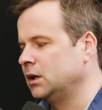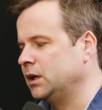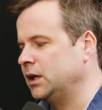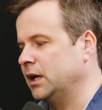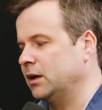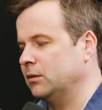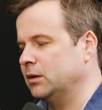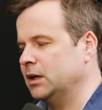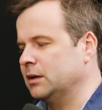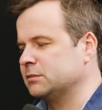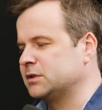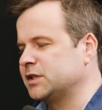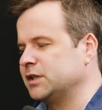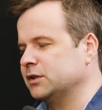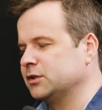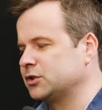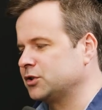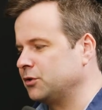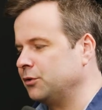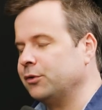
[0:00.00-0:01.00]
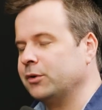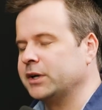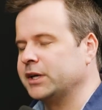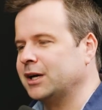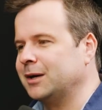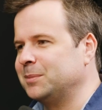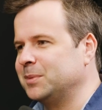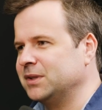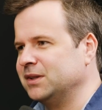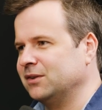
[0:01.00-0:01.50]
Yeah, well, I'm still
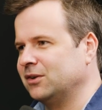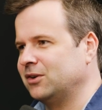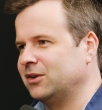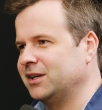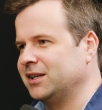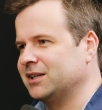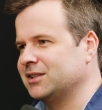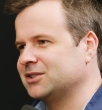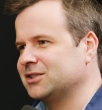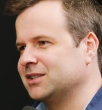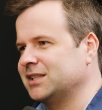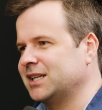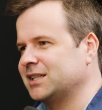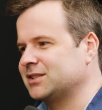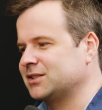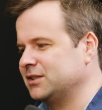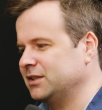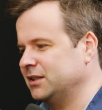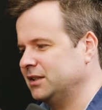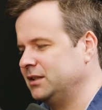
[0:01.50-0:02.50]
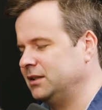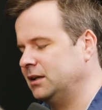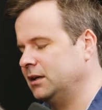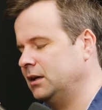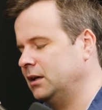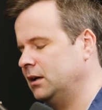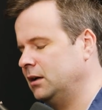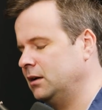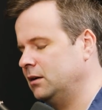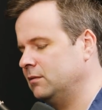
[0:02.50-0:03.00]
screwing up and learning, so that's
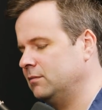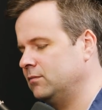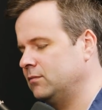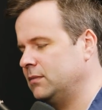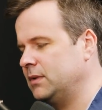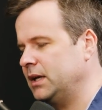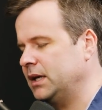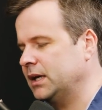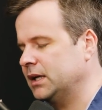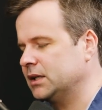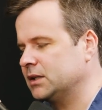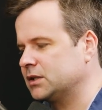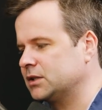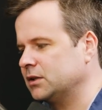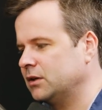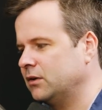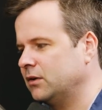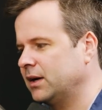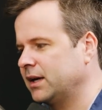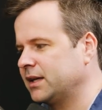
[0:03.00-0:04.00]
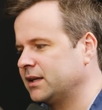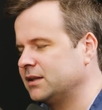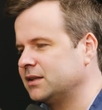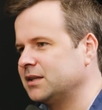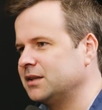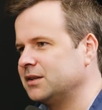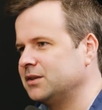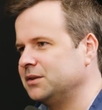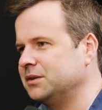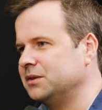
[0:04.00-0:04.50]
good. um, and so I
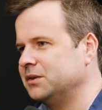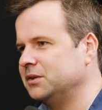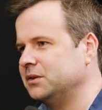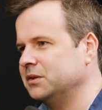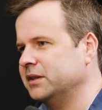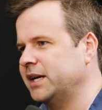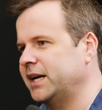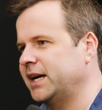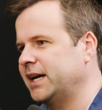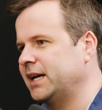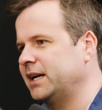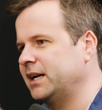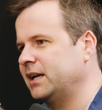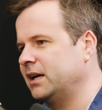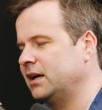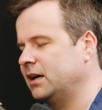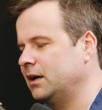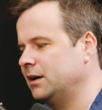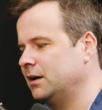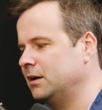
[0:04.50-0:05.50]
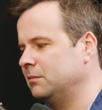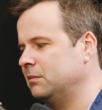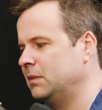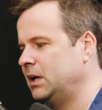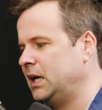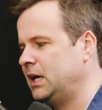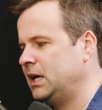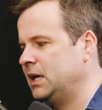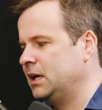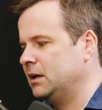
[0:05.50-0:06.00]
continue to do that. Um,
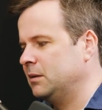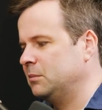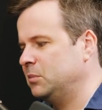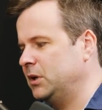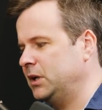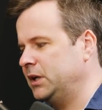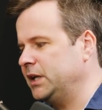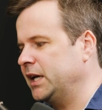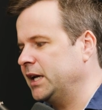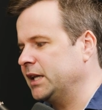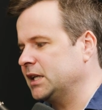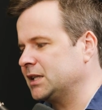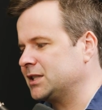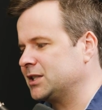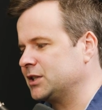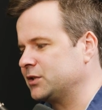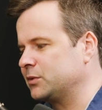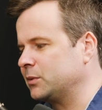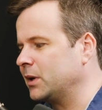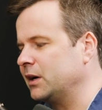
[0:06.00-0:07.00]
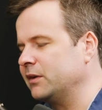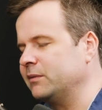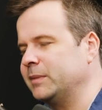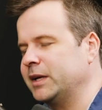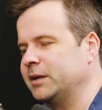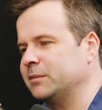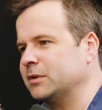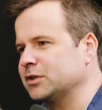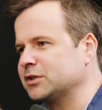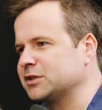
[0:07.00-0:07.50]
but yeah, that's just where I've
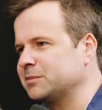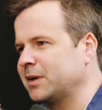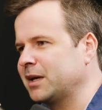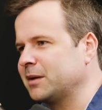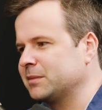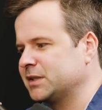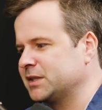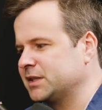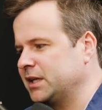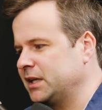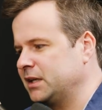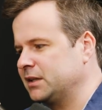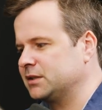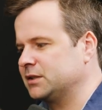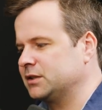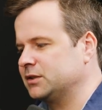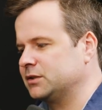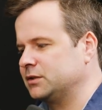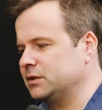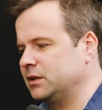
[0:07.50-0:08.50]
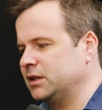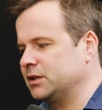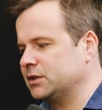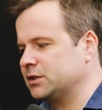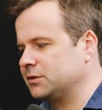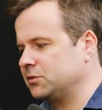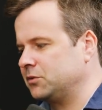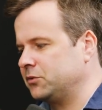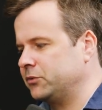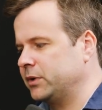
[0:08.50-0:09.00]
made most of my mistakes is
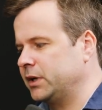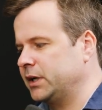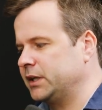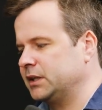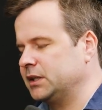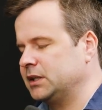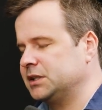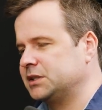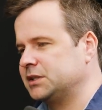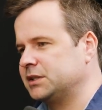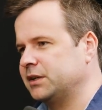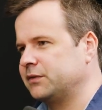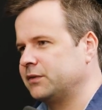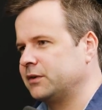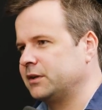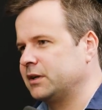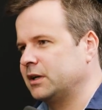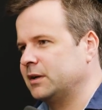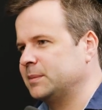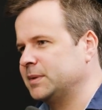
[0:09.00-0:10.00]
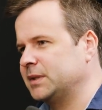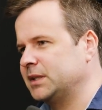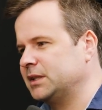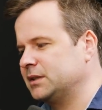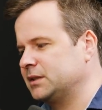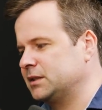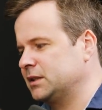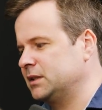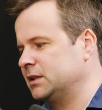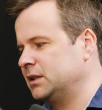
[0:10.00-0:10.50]
is through running these different
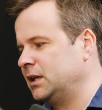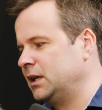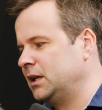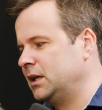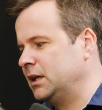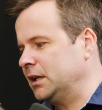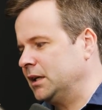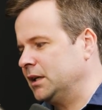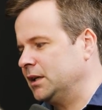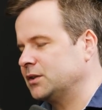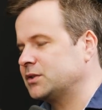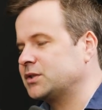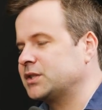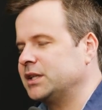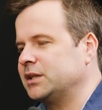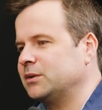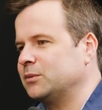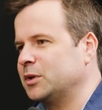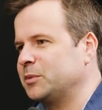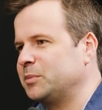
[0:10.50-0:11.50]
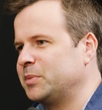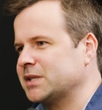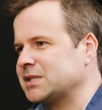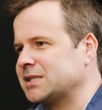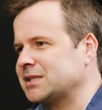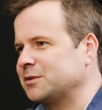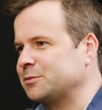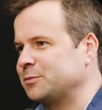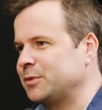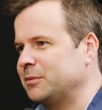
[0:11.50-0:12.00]
companies and you know seeing what
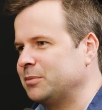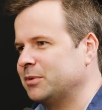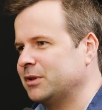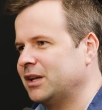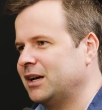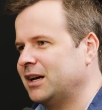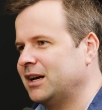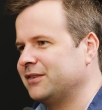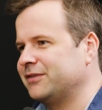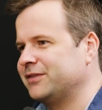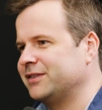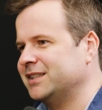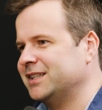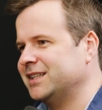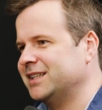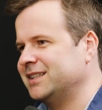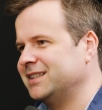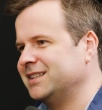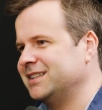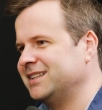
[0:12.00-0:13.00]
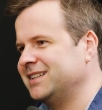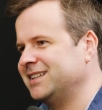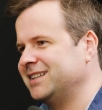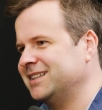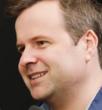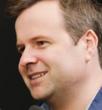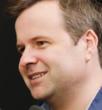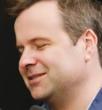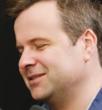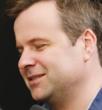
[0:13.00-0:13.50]
pisses people off and then mm -hmm. you
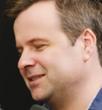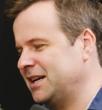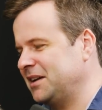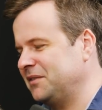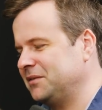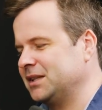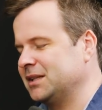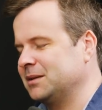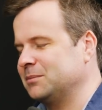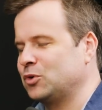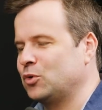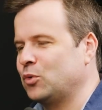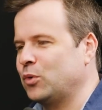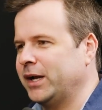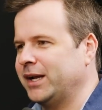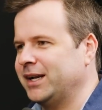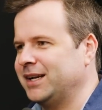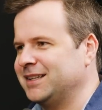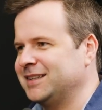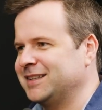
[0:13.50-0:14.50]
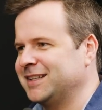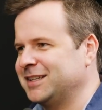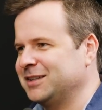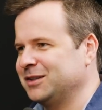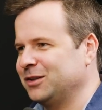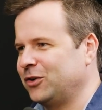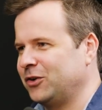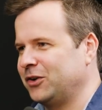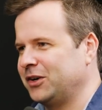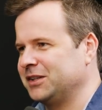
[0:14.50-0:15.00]
know having them quit and
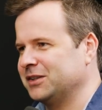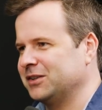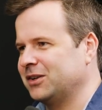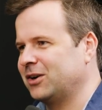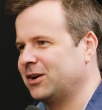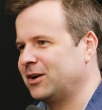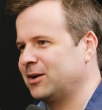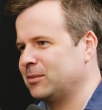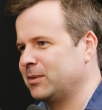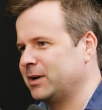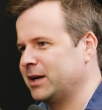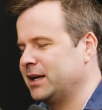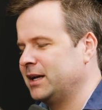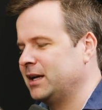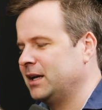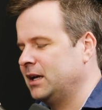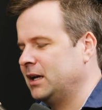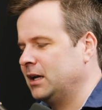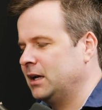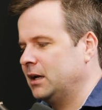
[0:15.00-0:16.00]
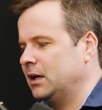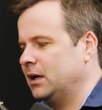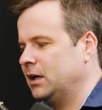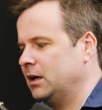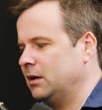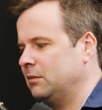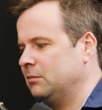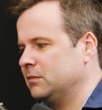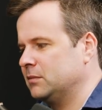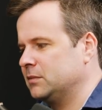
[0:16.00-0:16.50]
then learning the hard way. Mm
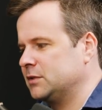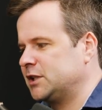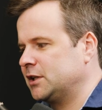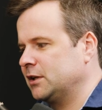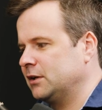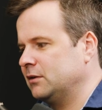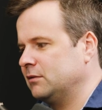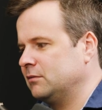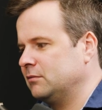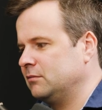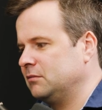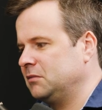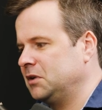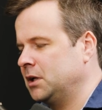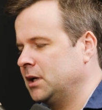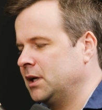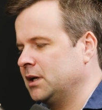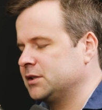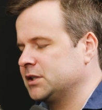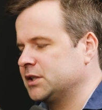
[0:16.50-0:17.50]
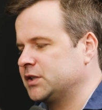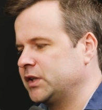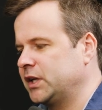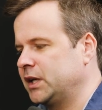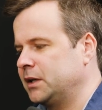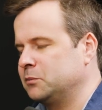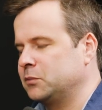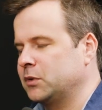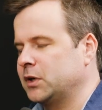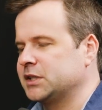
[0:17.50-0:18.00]
-hmm. um, so you know, I just
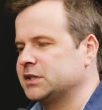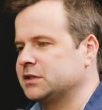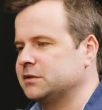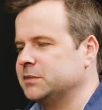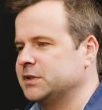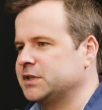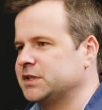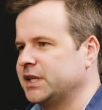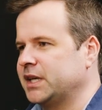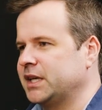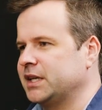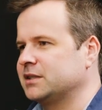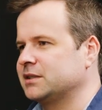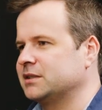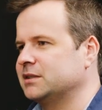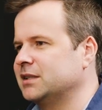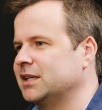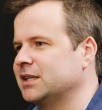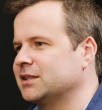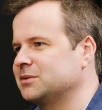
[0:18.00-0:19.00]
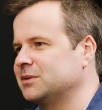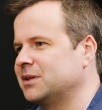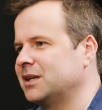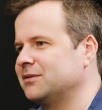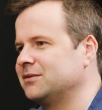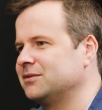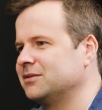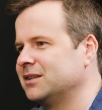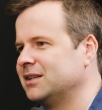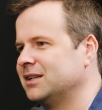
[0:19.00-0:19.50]
say embrace the mistakes, and that's what
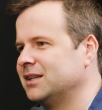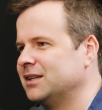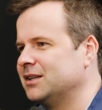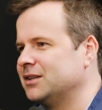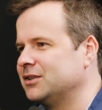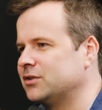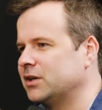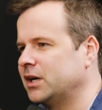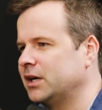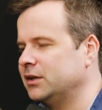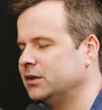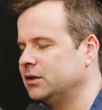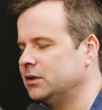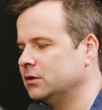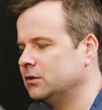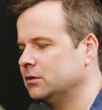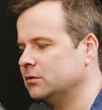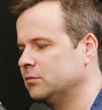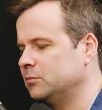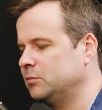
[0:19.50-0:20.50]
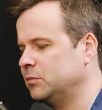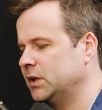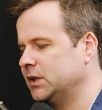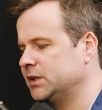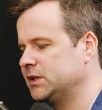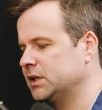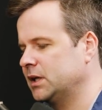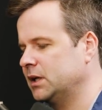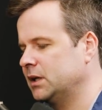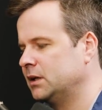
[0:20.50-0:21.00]
I've tried to do.
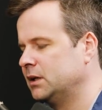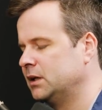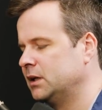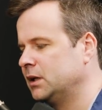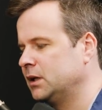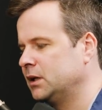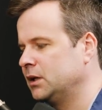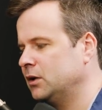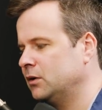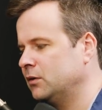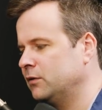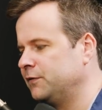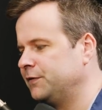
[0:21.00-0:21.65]
But uh, you know,